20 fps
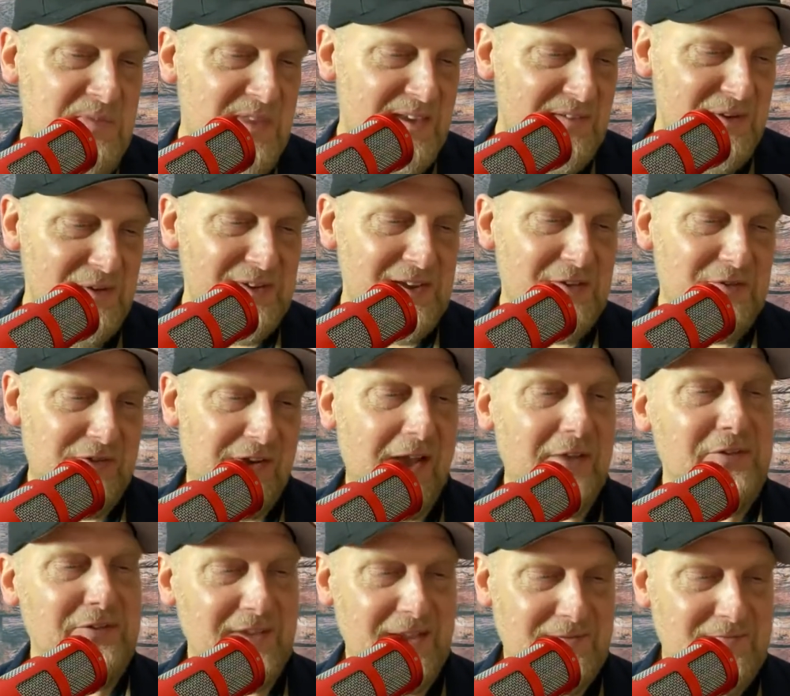if you said,
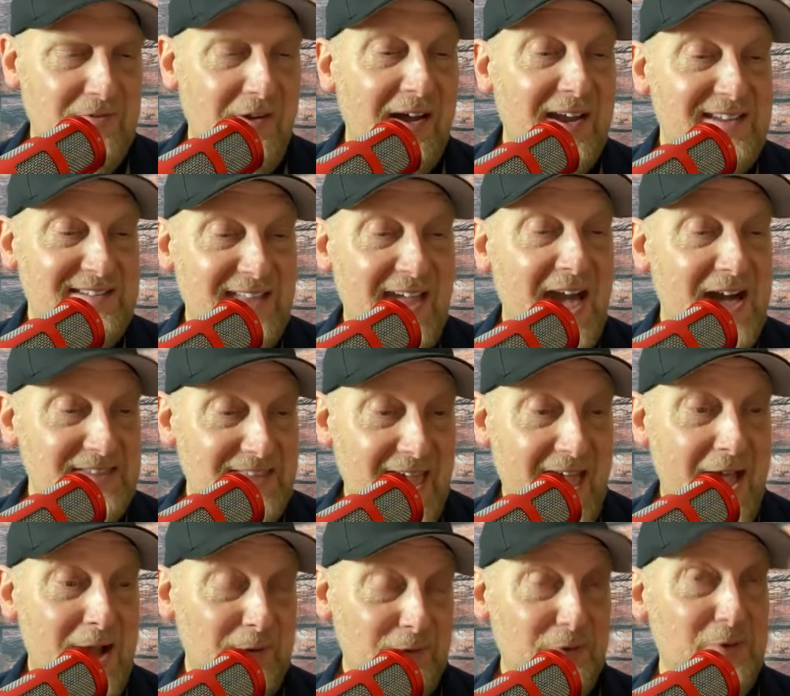Justin, write down
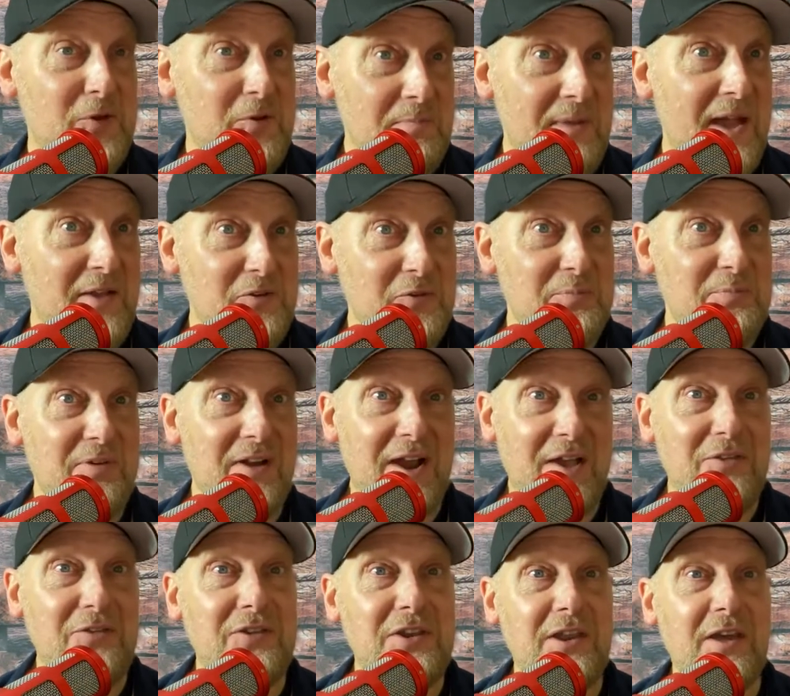how to bench
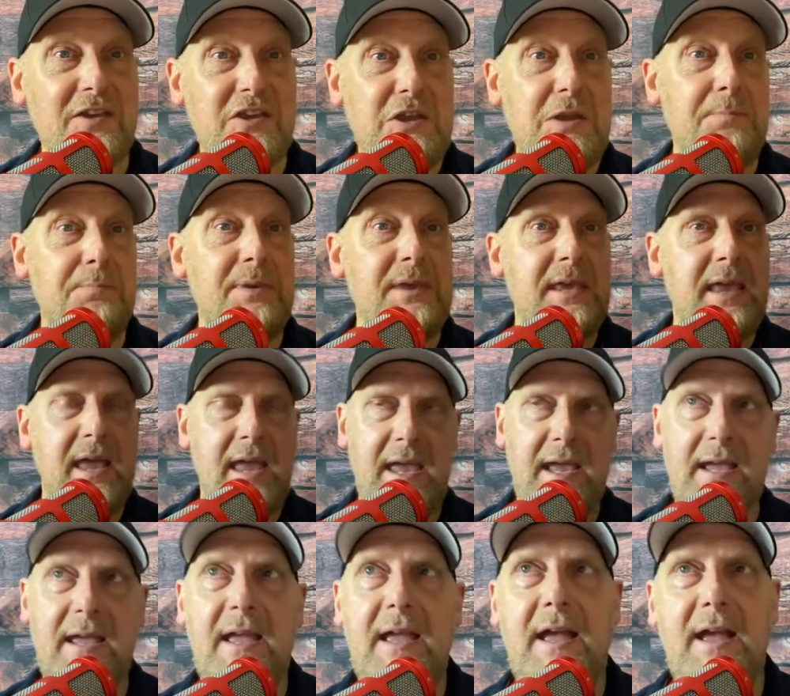press, you know, you'd be
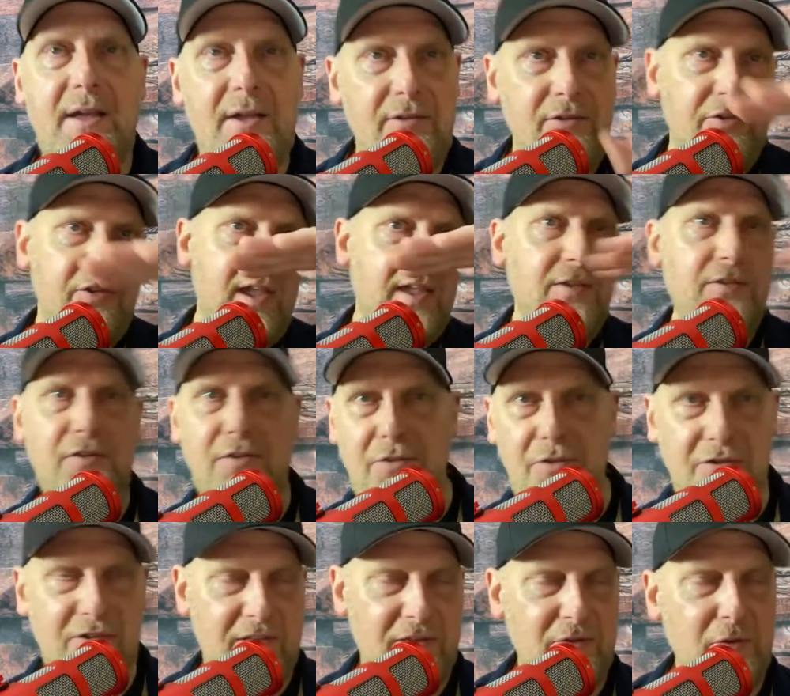getting
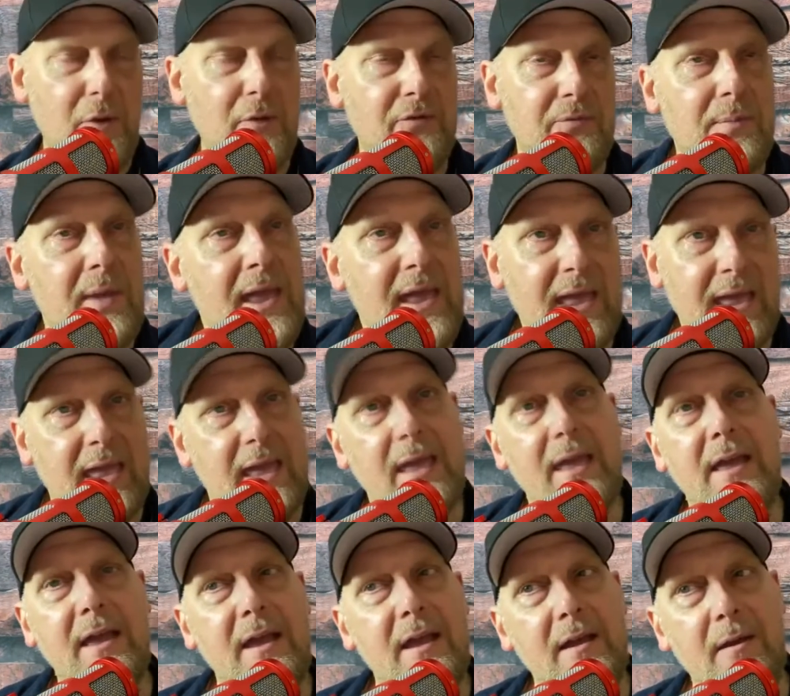sentences off me,
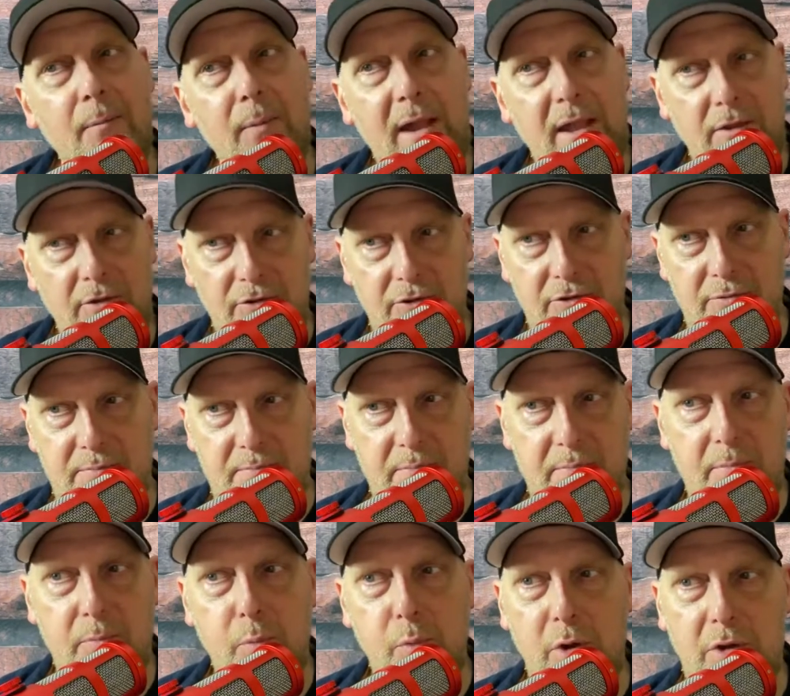which
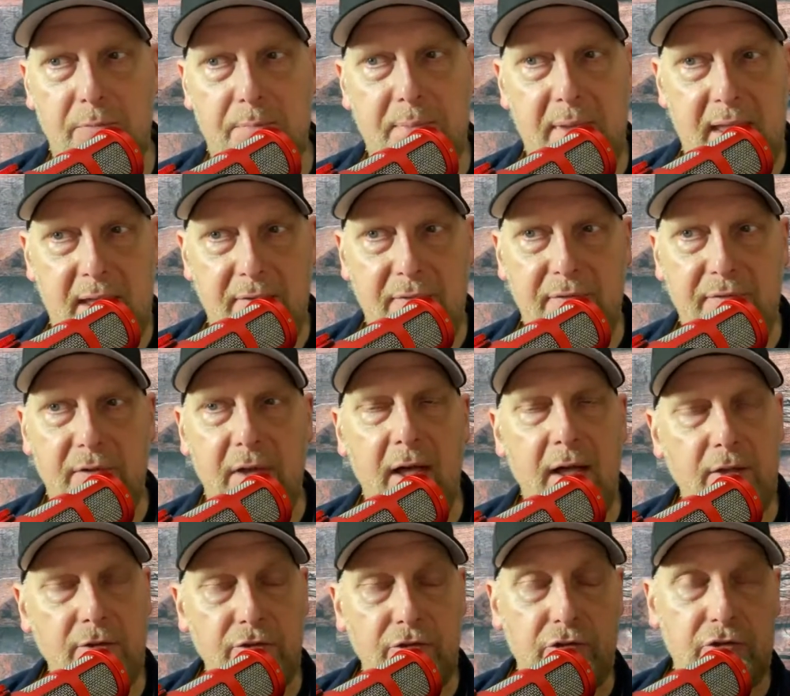would be a
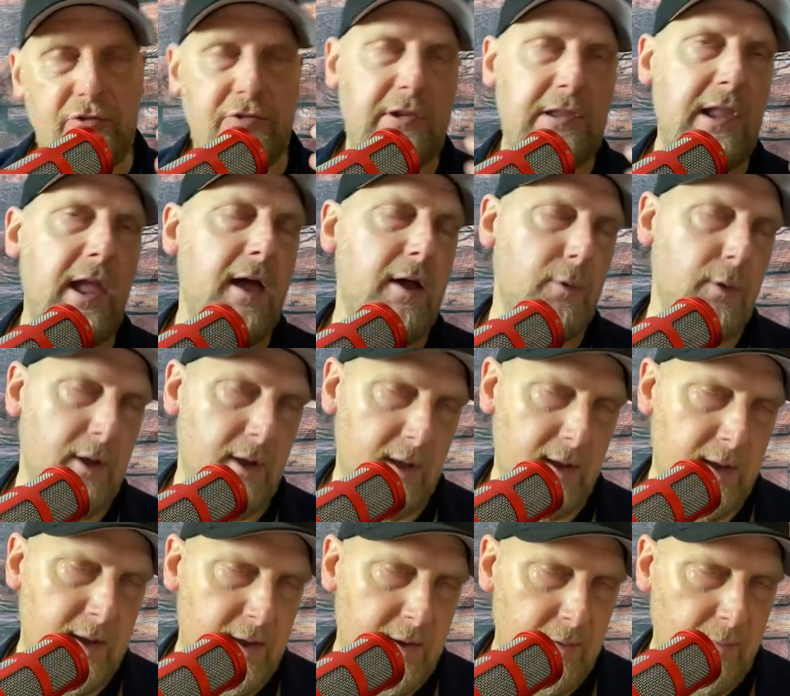far slower
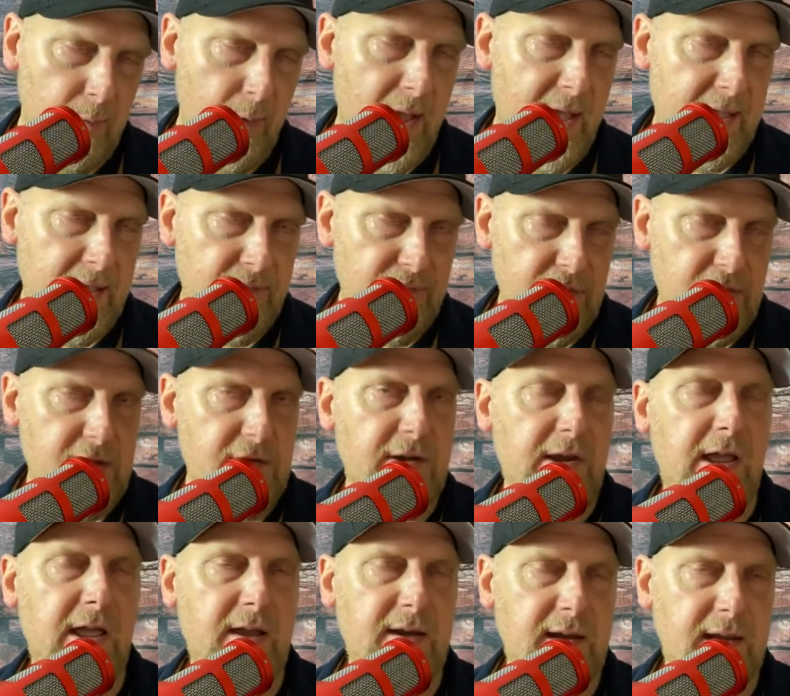way of you
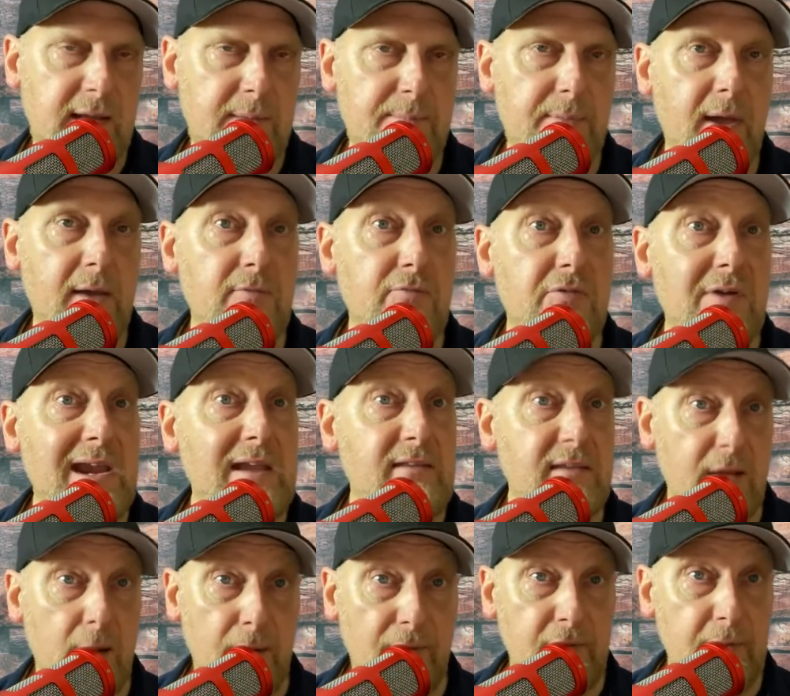learning by
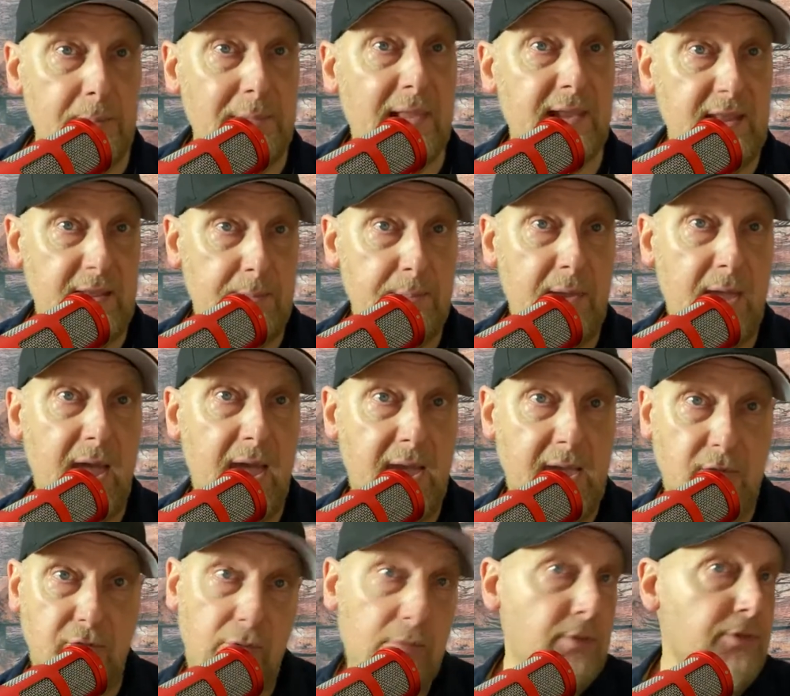reading it off a bloody
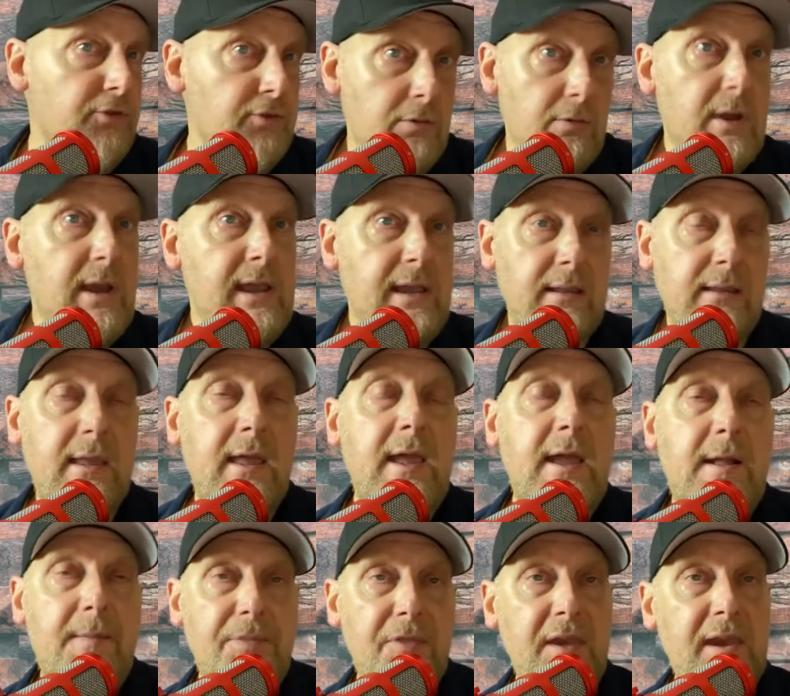page or a screen
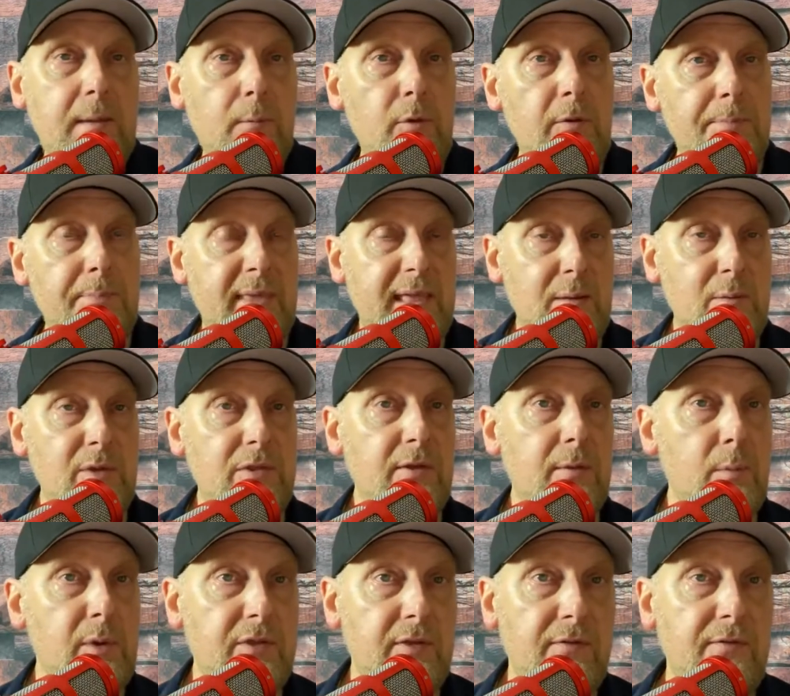than it would be
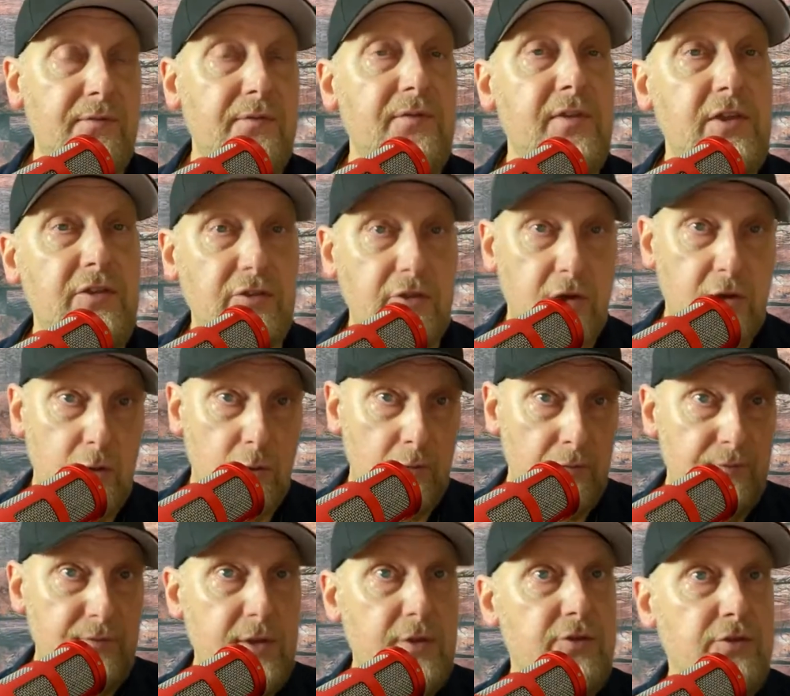with a physical
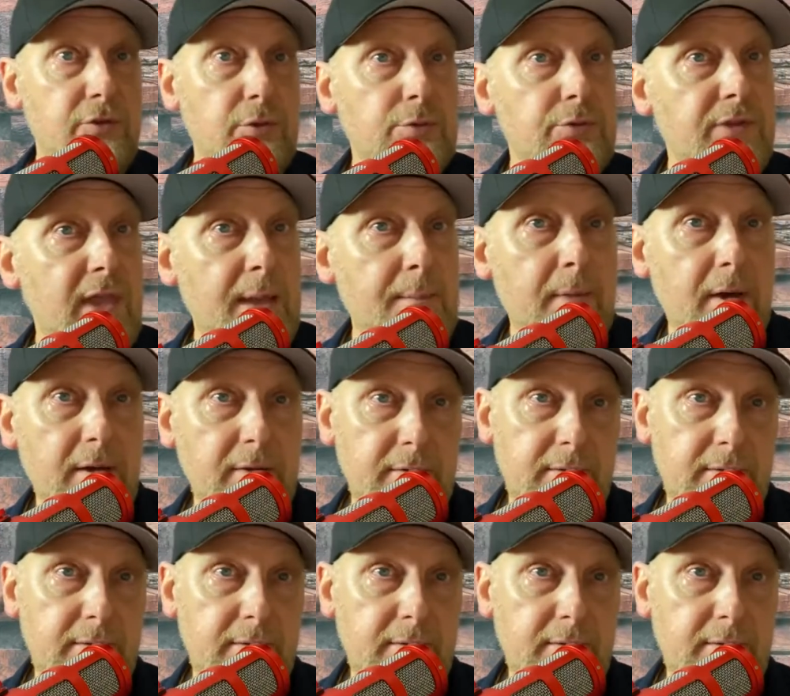visual demo.